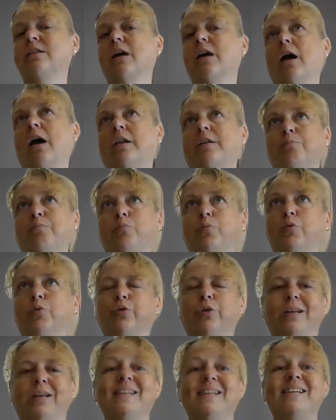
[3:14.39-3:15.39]
at a
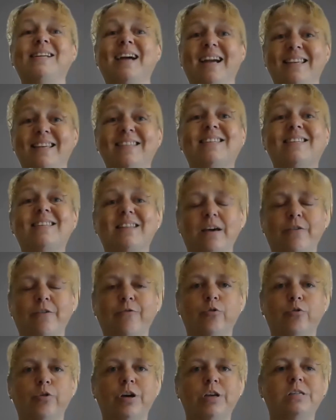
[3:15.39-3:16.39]
more intense
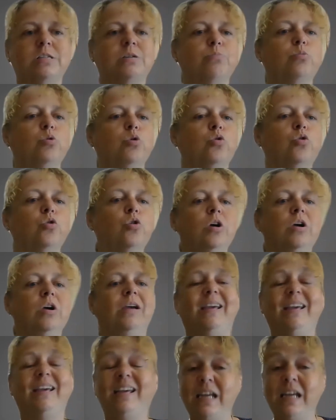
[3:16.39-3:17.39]
level. It's a more
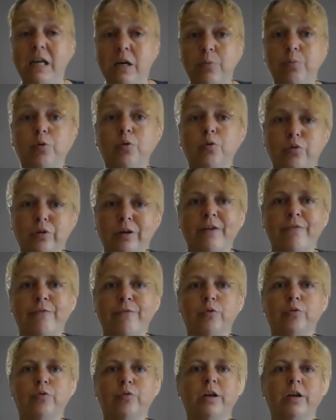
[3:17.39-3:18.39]
equal
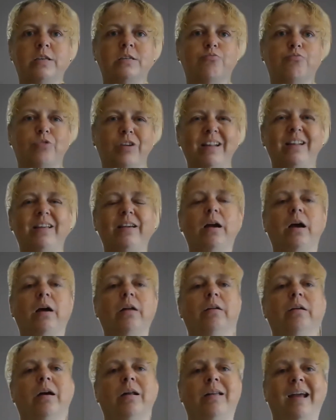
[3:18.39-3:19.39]
level. It's really
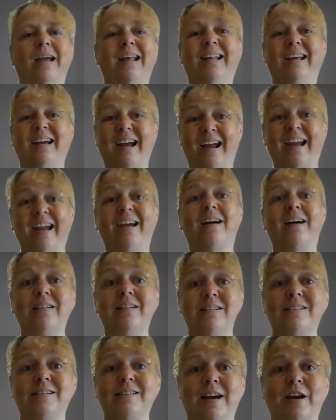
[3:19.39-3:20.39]
an
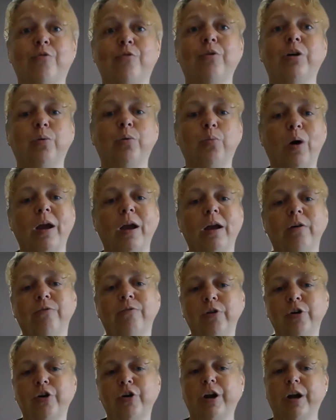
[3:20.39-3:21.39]
egalitarian way of
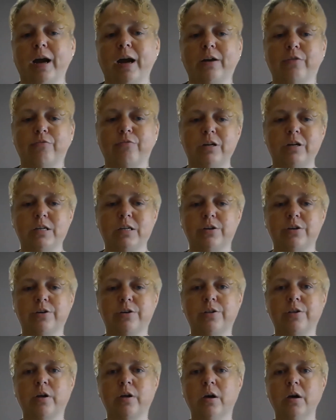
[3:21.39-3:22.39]
looking at research.
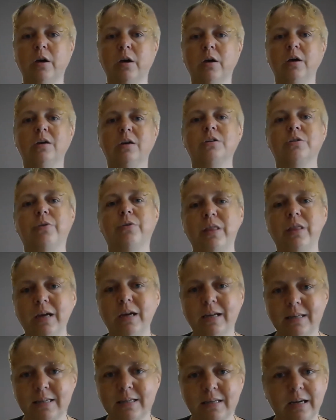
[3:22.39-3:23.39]
So in
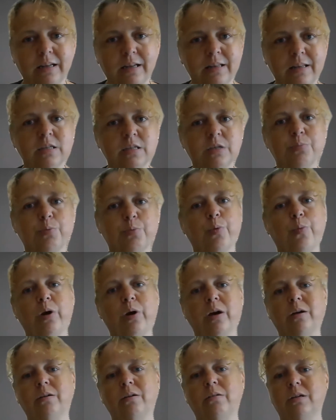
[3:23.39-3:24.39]
that sense, what we
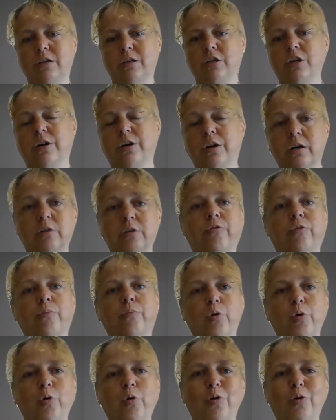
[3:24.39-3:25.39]
can deduct from
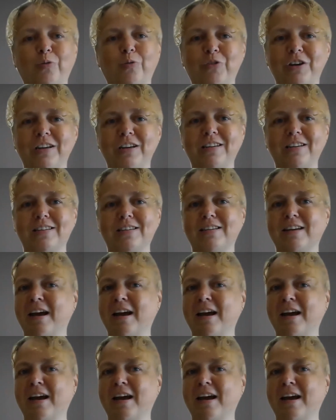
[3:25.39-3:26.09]
all of these